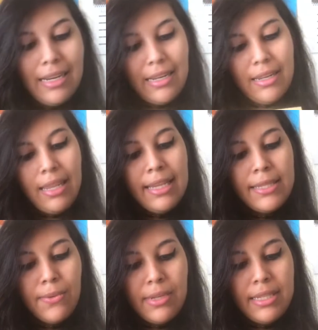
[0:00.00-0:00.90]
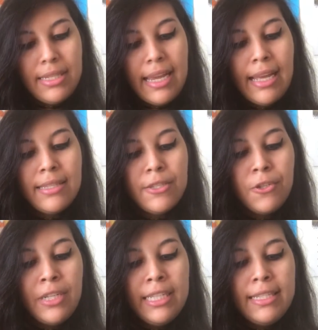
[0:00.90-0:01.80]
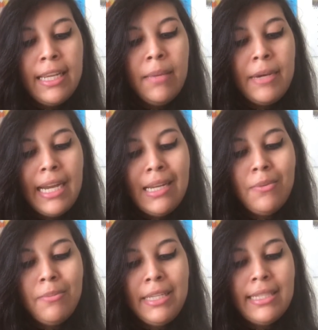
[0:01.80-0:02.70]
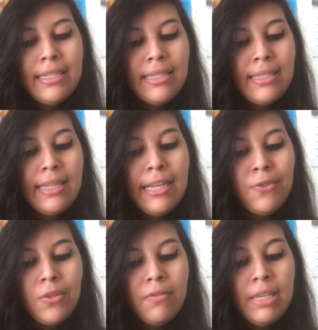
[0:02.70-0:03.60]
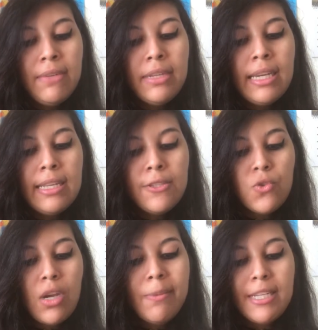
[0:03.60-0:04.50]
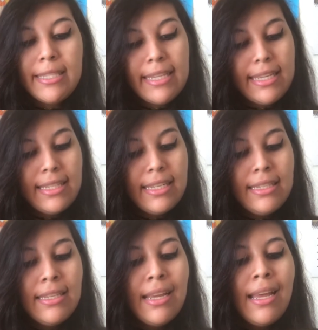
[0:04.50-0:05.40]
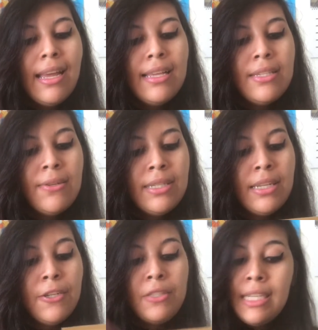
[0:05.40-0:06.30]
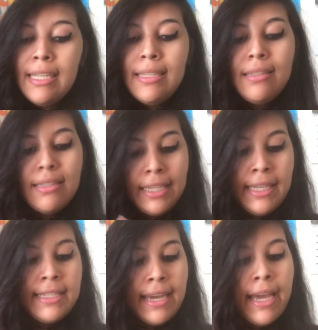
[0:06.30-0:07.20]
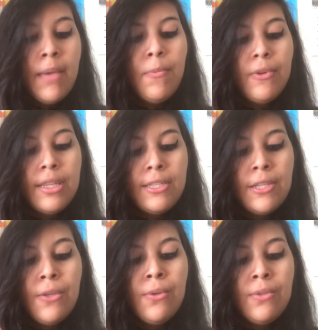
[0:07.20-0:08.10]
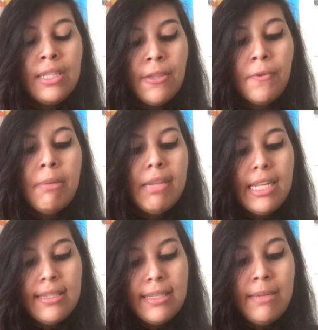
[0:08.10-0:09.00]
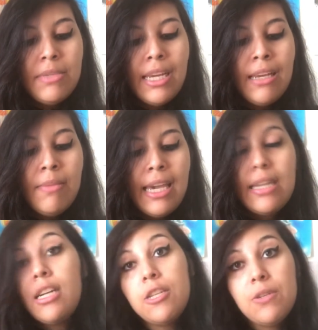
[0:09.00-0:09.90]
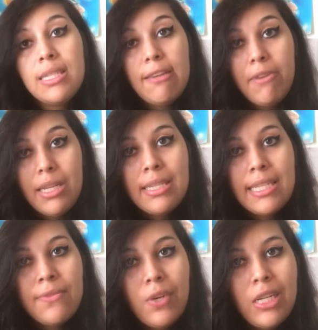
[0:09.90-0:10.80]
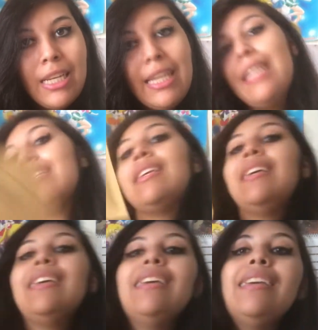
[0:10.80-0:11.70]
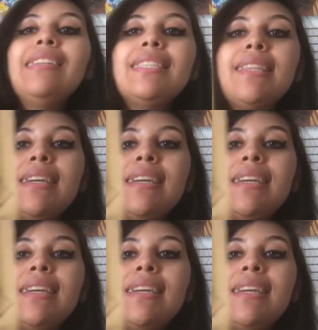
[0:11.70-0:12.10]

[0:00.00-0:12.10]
And this one says green tea, pineapple pieces, natural flavoring, and strawberry slices. So it's a green tea type with a 2 to 3 minute steep time at 176 Fahrenheit. So